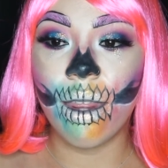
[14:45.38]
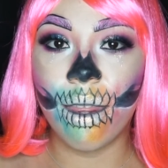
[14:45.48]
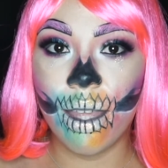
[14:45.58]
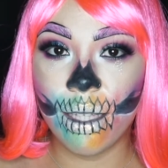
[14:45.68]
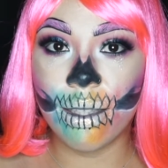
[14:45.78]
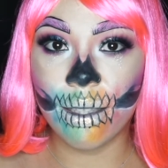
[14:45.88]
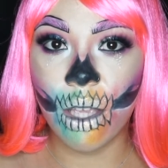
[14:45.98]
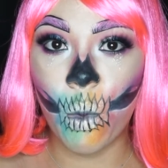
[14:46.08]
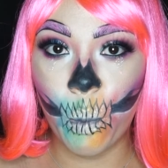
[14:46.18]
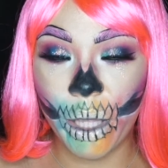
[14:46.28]
this
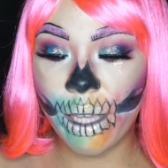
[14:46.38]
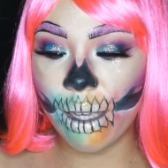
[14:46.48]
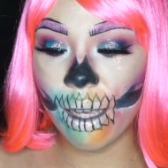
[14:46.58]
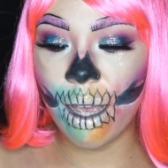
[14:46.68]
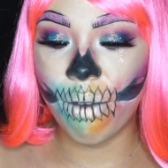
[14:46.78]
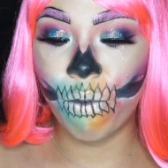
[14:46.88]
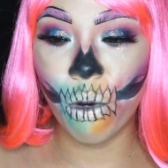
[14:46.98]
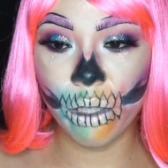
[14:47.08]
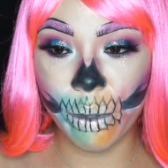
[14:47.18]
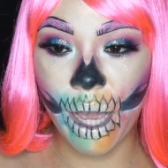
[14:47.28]
week
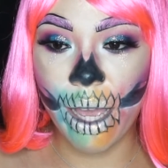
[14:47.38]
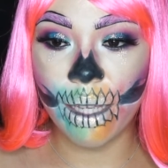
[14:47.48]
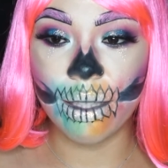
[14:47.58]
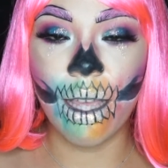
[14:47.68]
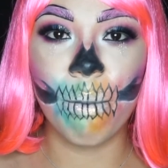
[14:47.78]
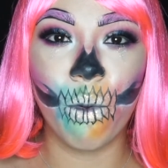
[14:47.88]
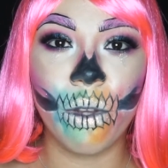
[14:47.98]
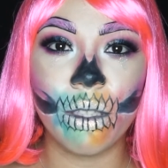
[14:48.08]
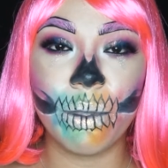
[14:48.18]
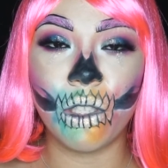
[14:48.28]
for you guys. I'm
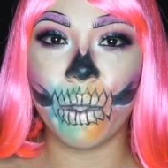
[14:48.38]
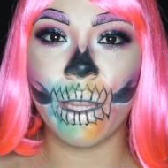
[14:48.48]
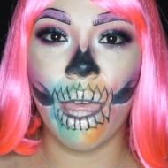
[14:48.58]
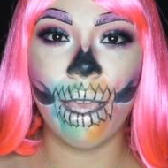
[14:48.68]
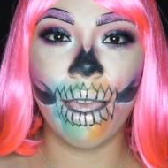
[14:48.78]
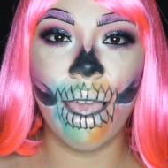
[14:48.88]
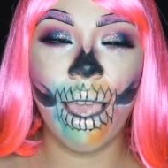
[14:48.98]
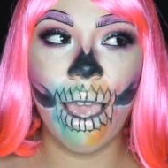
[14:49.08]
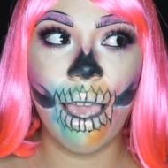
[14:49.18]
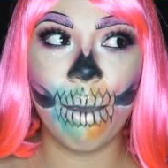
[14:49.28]
going to be doing like
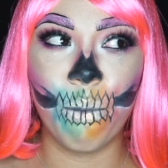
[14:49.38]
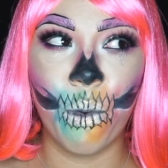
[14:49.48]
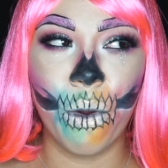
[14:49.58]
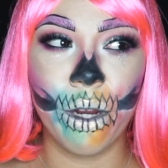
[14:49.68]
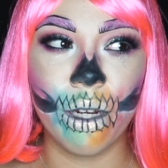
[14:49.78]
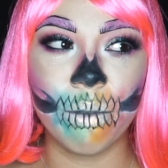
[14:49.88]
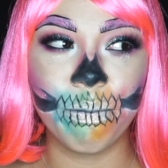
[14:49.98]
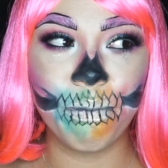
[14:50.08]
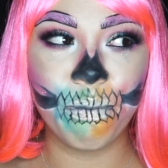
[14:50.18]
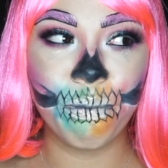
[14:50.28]
a more
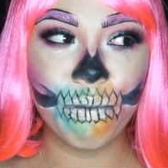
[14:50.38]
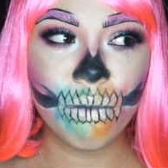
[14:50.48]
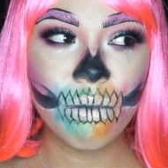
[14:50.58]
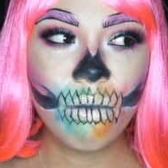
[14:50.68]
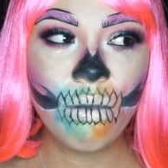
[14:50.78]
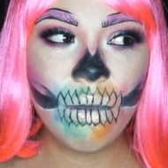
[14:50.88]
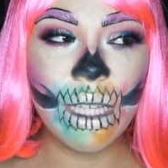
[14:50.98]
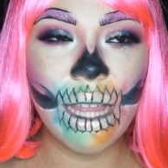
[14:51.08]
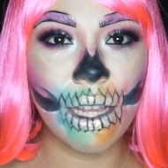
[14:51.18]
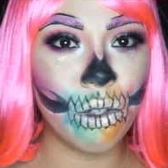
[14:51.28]

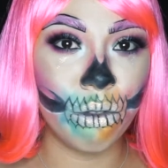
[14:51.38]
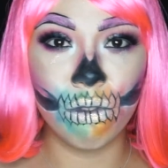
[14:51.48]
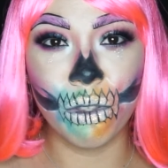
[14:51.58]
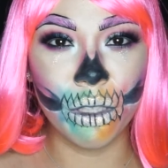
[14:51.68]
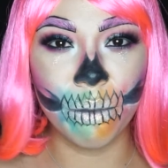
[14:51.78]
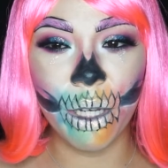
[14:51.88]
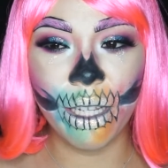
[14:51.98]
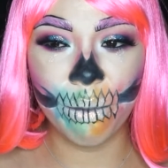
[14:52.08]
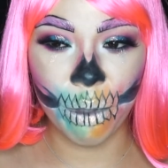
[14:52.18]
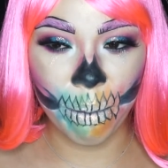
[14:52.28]
like neutral
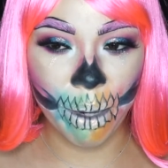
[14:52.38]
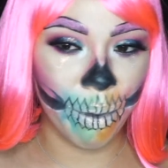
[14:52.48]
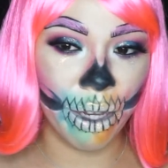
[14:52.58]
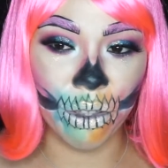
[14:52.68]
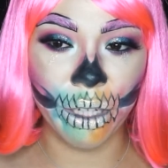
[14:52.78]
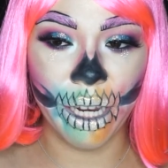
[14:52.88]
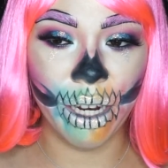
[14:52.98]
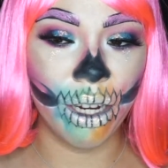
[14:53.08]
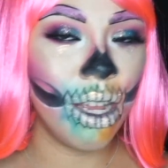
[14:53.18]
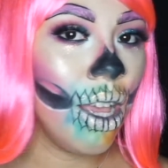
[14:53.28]
one with my regular
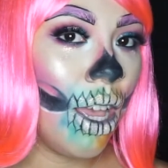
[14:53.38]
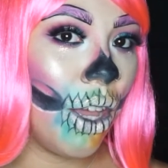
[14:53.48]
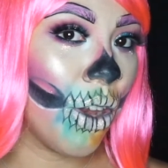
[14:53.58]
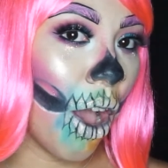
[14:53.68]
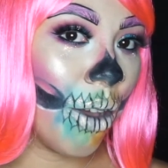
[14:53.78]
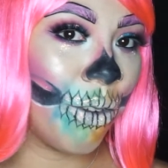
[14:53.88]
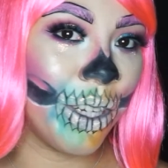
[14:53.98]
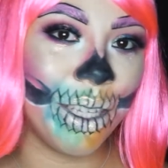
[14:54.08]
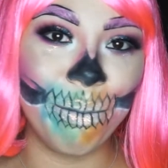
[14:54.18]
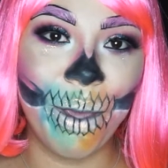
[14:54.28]
hair, not a
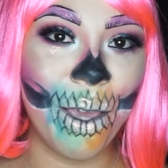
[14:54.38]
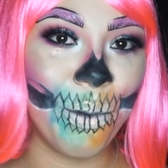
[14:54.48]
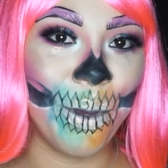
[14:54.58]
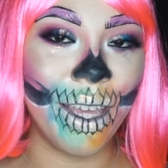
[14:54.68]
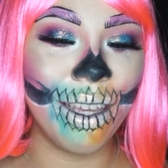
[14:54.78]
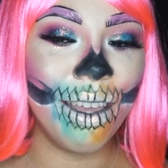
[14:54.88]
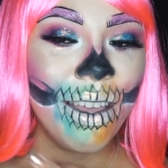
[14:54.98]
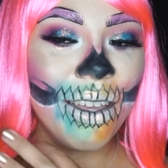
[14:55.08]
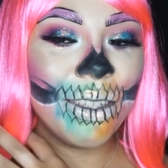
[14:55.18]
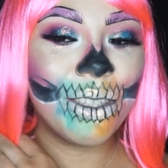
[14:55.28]
freaking pink wig.
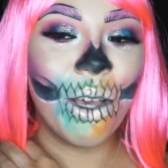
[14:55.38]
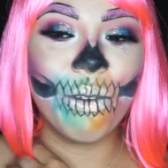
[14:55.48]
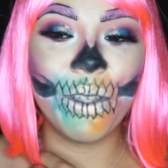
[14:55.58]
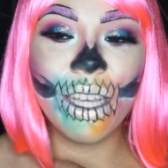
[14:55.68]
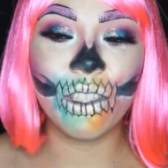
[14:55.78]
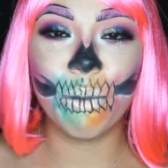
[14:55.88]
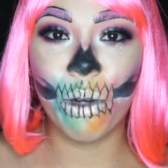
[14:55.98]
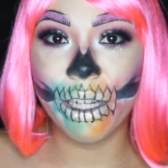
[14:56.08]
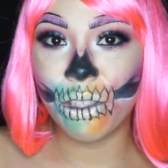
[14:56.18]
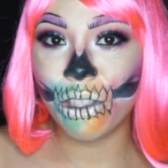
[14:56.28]
So if you guys are
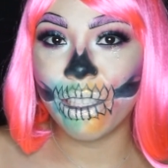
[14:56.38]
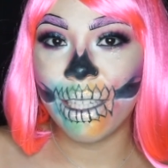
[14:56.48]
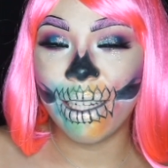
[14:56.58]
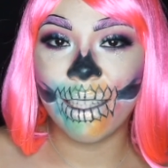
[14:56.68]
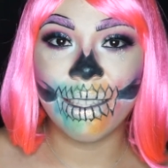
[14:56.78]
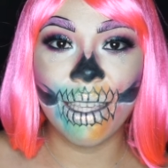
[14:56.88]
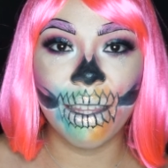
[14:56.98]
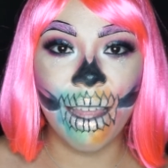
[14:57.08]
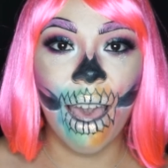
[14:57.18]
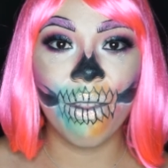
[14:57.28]
more interested in
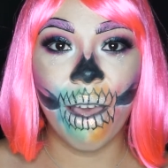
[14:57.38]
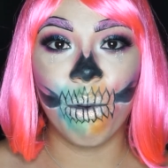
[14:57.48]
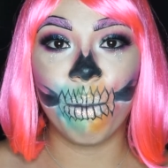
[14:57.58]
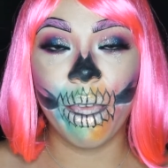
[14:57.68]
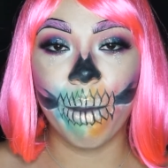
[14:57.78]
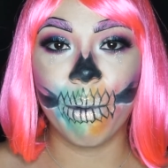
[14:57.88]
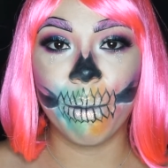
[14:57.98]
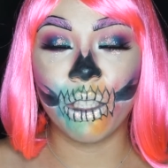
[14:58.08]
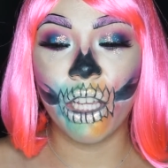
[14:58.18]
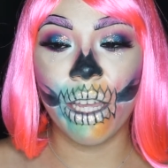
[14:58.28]
seeing that, that will be up on
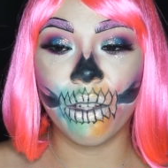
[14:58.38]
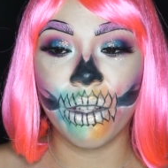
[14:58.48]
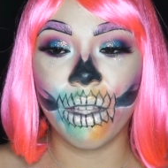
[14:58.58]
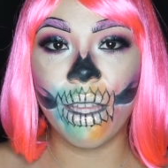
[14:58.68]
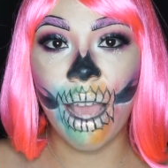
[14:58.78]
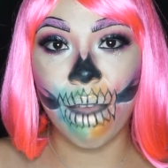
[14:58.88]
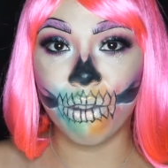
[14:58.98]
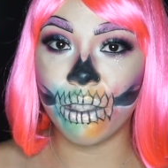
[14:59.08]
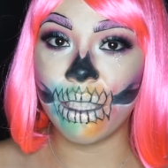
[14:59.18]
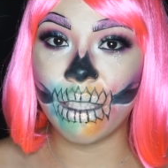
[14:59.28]
my channel
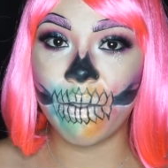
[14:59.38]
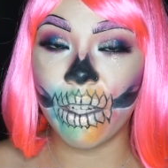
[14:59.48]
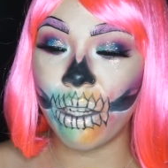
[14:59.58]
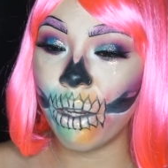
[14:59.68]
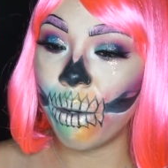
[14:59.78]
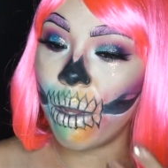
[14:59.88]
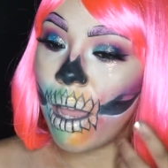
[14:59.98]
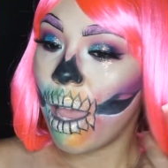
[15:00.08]
after this video.